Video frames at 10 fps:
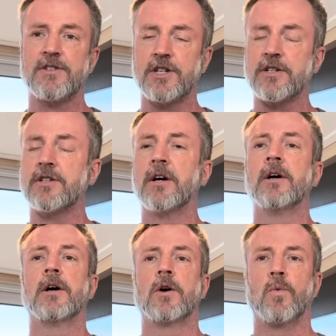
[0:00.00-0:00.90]
just
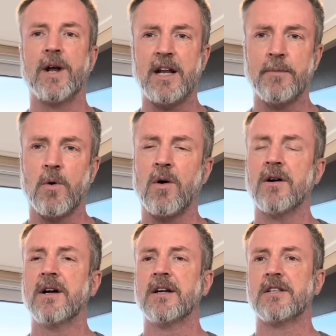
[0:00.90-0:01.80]
reading
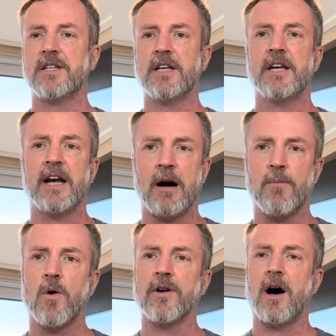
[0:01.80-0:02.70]
more, seeking out
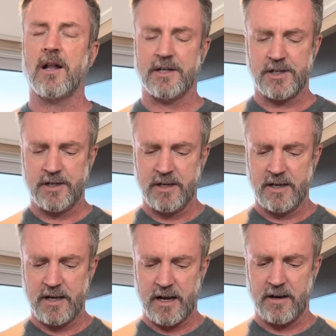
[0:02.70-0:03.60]
more knowledge,
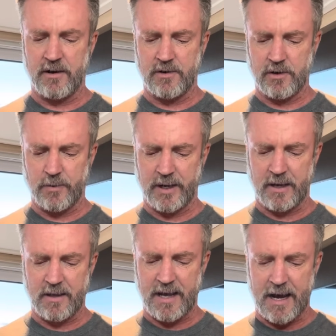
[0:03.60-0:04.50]
and doing
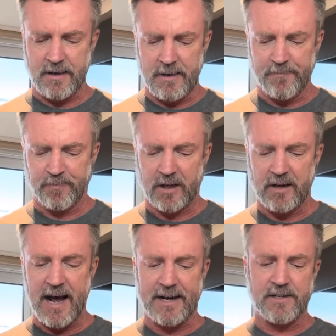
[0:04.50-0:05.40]
that.
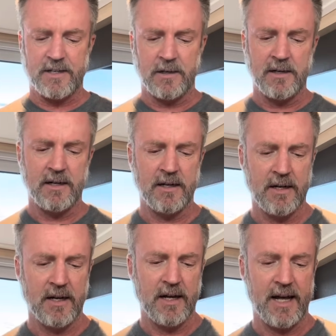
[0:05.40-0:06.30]
Next,
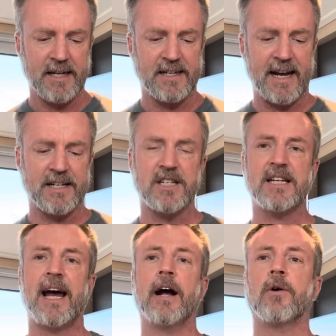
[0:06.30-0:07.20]
it takes
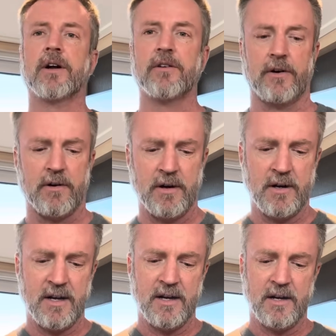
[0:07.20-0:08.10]
character
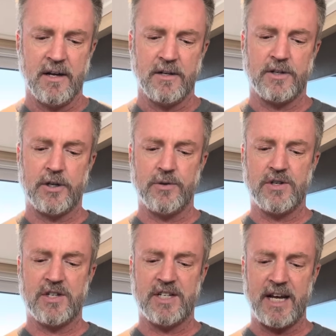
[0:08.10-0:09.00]
to
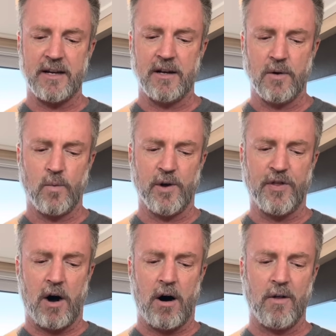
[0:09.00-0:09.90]
sit with
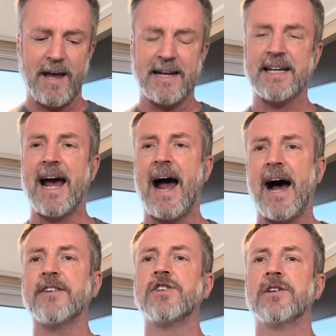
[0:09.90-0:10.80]
all that
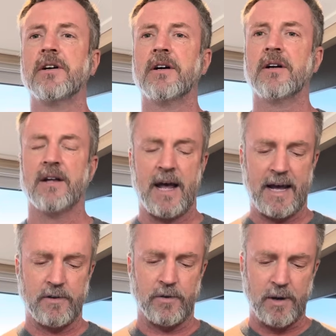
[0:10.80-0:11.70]
cash
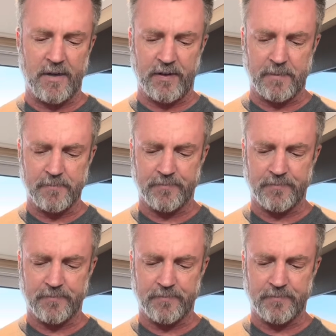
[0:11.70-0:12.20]
and do nothing.